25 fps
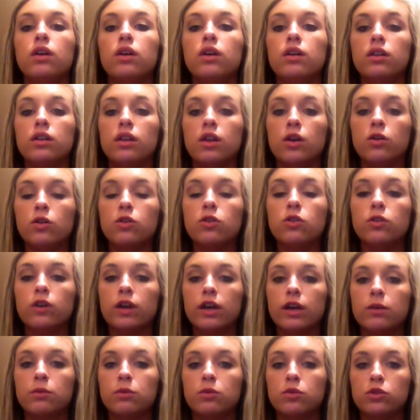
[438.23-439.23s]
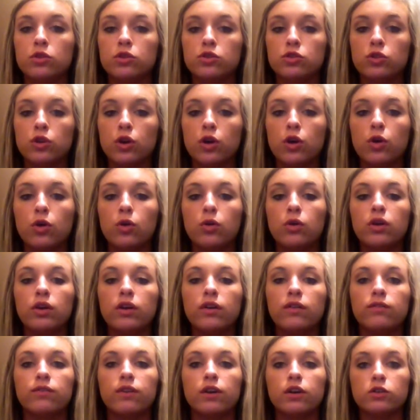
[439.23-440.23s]
local animal control
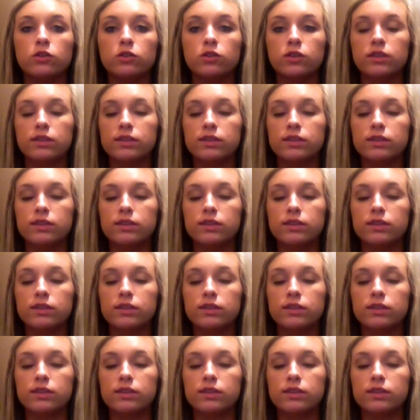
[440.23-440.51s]
and follow the